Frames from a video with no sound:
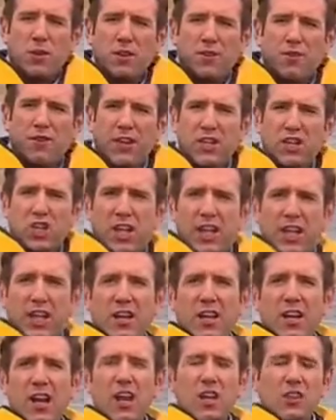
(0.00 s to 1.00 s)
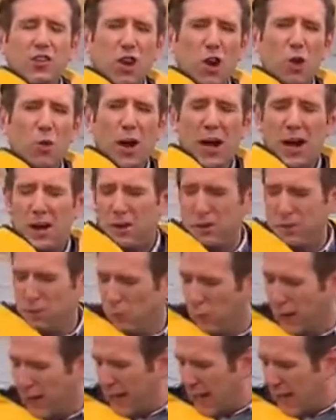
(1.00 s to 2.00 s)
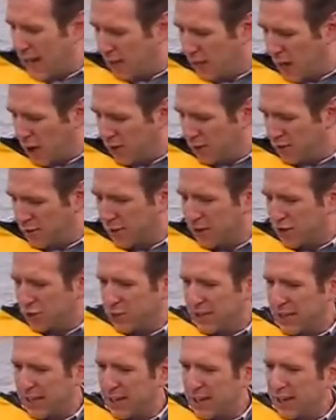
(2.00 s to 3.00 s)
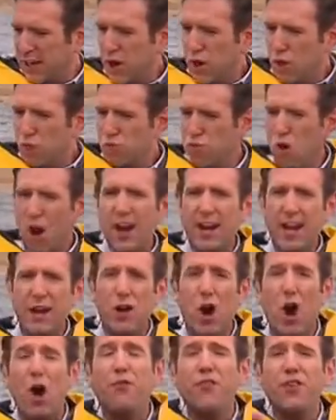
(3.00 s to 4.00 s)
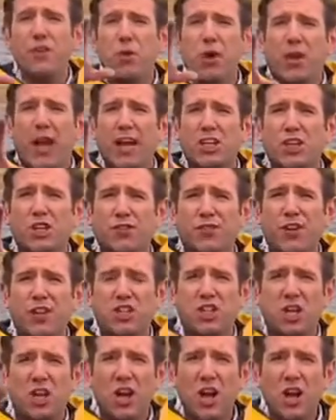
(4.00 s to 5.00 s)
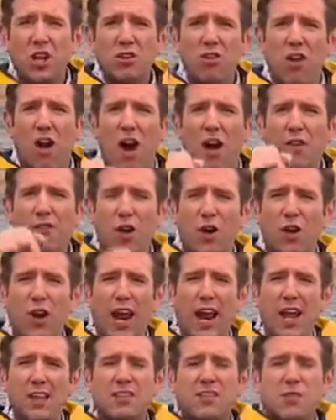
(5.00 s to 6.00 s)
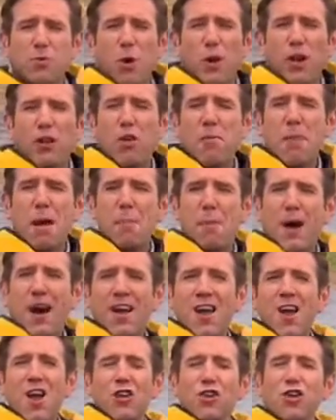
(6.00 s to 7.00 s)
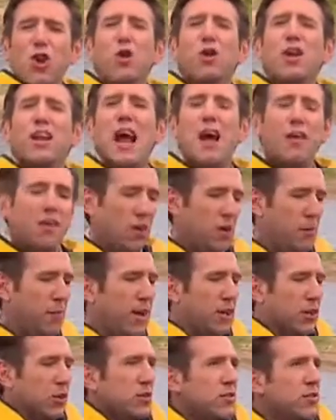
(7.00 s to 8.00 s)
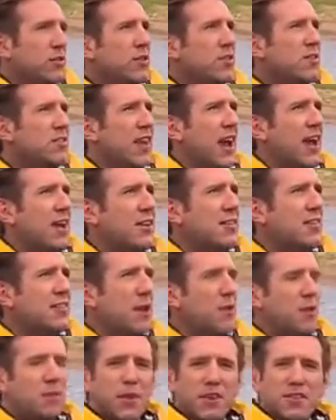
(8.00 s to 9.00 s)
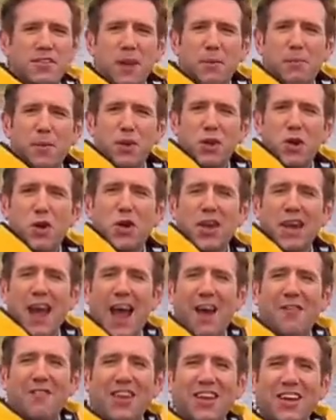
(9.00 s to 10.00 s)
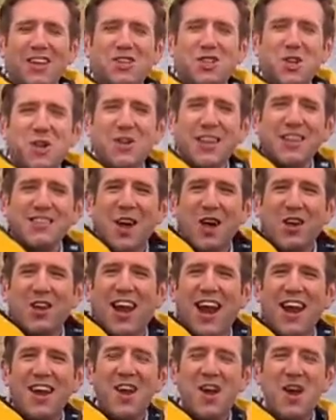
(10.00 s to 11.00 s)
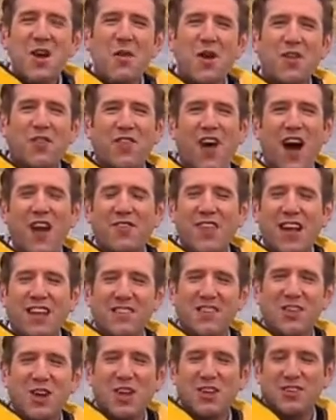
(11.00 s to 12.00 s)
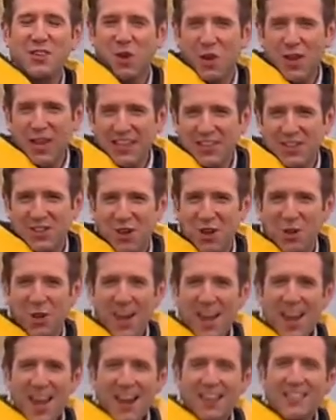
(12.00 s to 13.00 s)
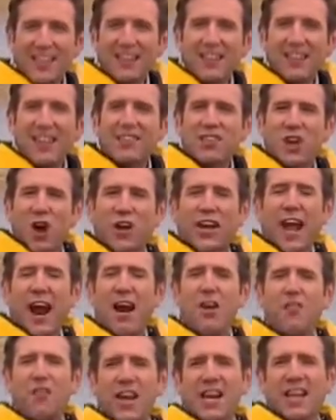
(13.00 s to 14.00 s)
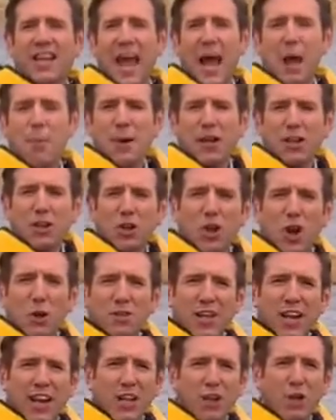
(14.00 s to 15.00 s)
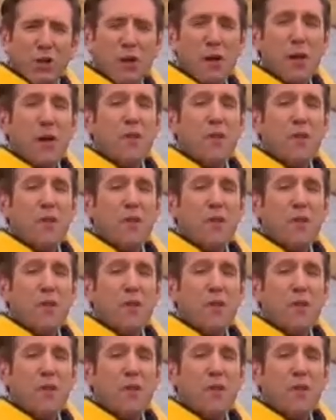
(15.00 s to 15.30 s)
with the fish here, so uh, we are going to be doing that right here, and hopefully we'll catch a fish live on air this morning. Remember, you can have... Oh, my God stay, stay with me, Skip. You can have a luxurious holiday worth $5,000. All you need to do is head to letsgocaravanandcamping.com.au